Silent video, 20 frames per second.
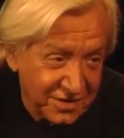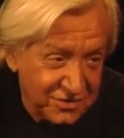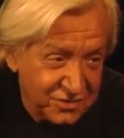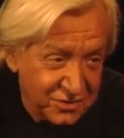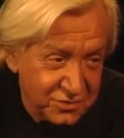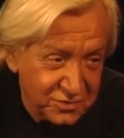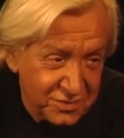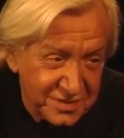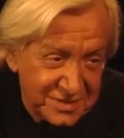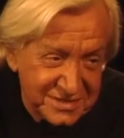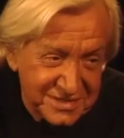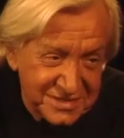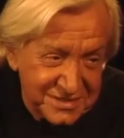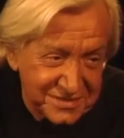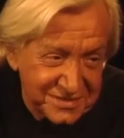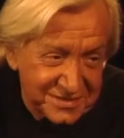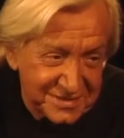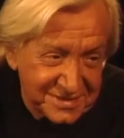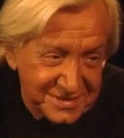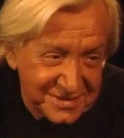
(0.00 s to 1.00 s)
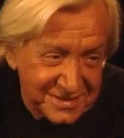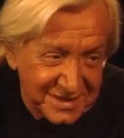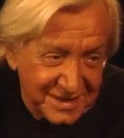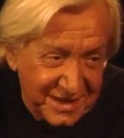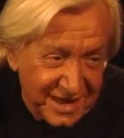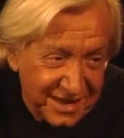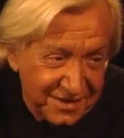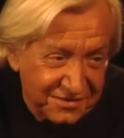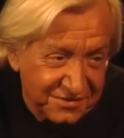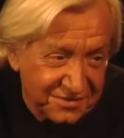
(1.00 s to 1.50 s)
You went to
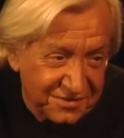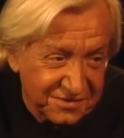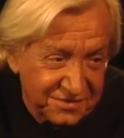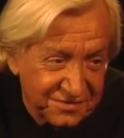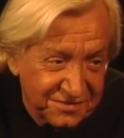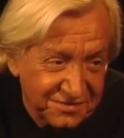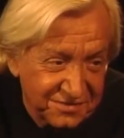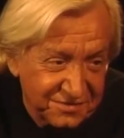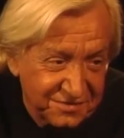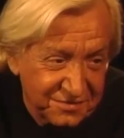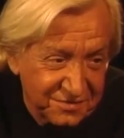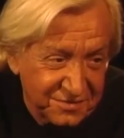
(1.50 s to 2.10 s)
classes.